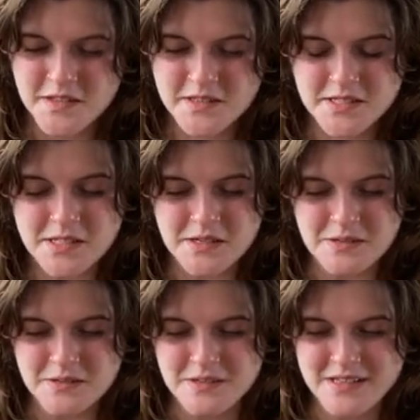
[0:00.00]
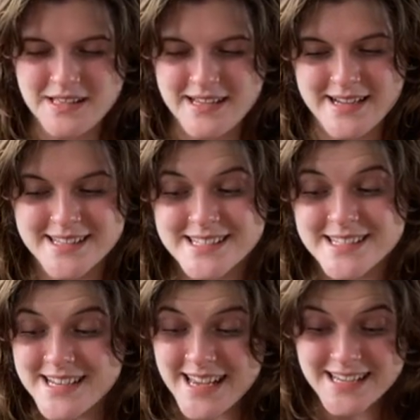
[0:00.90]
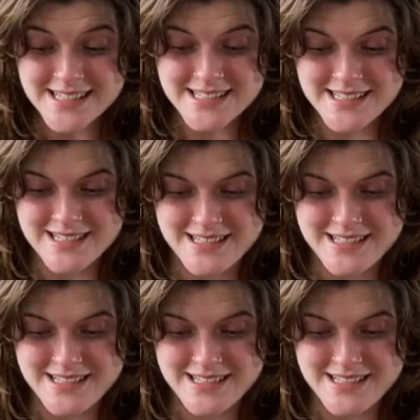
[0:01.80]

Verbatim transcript: so it's the next